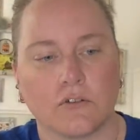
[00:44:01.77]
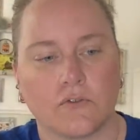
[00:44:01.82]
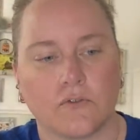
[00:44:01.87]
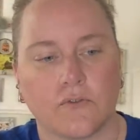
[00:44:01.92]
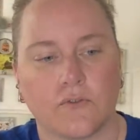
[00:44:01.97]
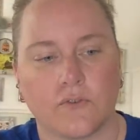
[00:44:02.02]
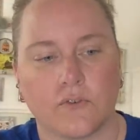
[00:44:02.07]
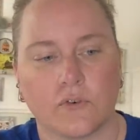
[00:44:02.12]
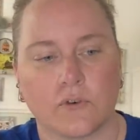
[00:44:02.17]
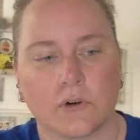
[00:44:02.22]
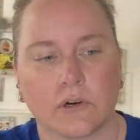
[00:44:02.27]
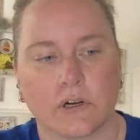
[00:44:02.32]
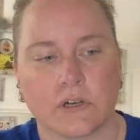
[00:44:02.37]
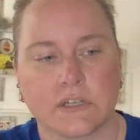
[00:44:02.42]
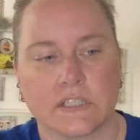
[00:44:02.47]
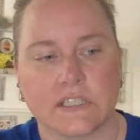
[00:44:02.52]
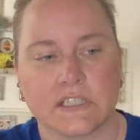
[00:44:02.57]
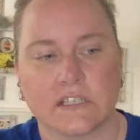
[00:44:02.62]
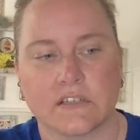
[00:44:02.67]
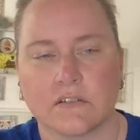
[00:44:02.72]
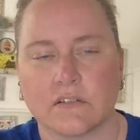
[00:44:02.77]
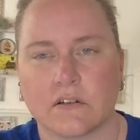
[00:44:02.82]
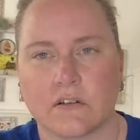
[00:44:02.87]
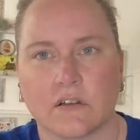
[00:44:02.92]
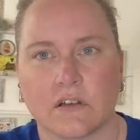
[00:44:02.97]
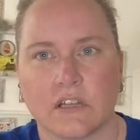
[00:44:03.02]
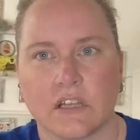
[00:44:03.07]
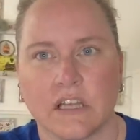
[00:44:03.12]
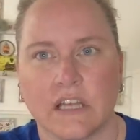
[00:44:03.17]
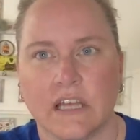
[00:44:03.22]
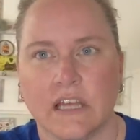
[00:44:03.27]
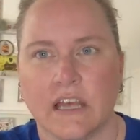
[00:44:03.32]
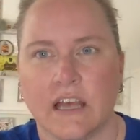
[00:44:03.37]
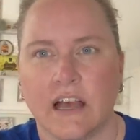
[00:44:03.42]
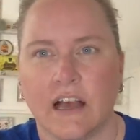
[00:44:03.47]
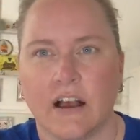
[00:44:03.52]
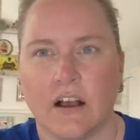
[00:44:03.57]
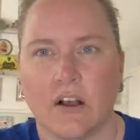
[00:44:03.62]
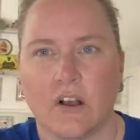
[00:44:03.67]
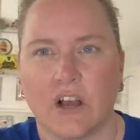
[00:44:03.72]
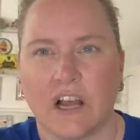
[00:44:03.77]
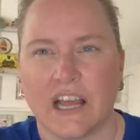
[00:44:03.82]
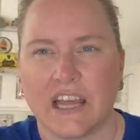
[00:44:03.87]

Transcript: for silk, I